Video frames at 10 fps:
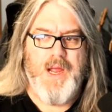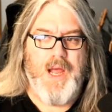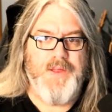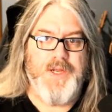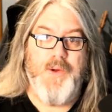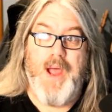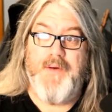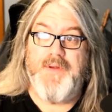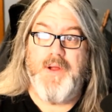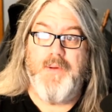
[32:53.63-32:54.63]
And then you
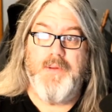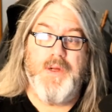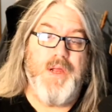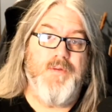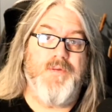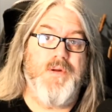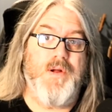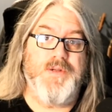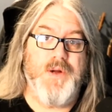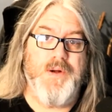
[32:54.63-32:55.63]
have to go looking for an
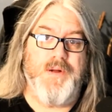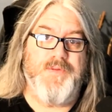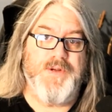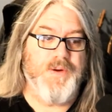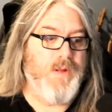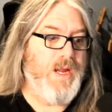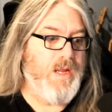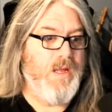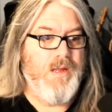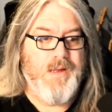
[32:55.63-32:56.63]
alternative because you're
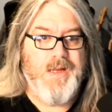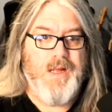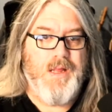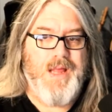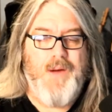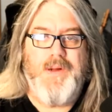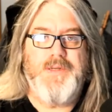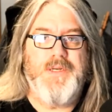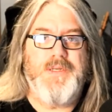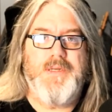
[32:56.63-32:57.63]
like, that one
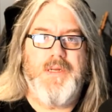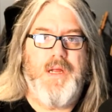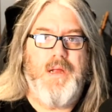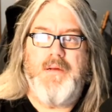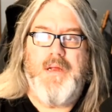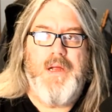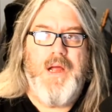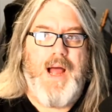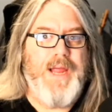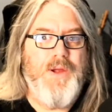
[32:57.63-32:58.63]
just,
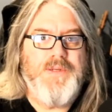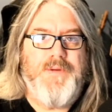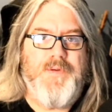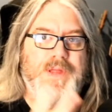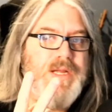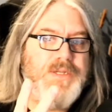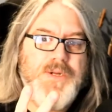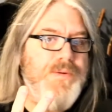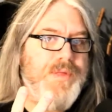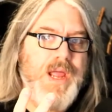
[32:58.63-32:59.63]
I use it for these
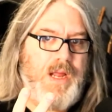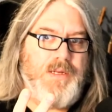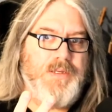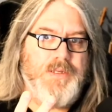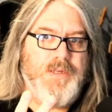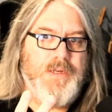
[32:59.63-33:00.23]
two things.